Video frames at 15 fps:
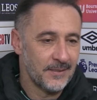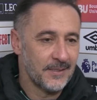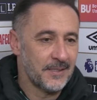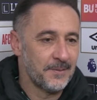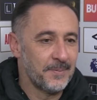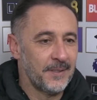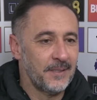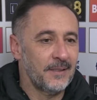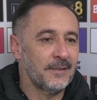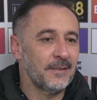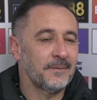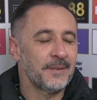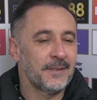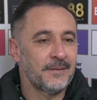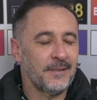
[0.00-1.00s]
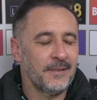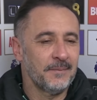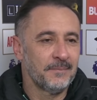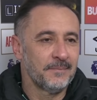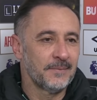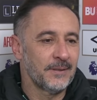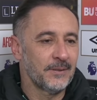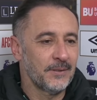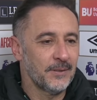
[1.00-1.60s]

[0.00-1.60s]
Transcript: the spirit of the team,